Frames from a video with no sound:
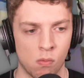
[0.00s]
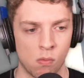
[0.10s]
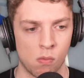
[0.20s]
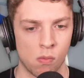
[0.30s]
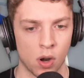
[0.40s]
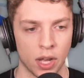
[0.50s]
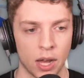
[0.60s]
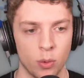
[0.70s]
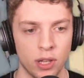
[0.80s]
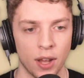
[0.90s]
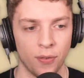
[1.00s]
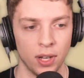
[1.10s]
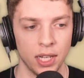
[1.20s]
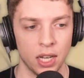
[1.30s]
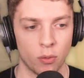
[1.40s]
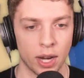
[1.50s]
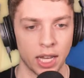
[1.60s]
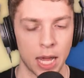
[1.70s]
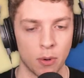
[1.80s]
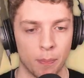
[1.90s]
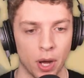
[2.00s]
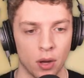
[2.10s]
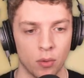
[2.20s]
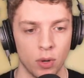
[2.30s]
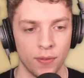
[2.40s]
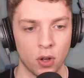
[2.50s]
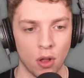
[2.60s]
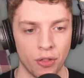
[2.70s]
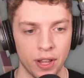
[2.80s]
Mm. Okay, what we happened? definitely need a red cable, but we've got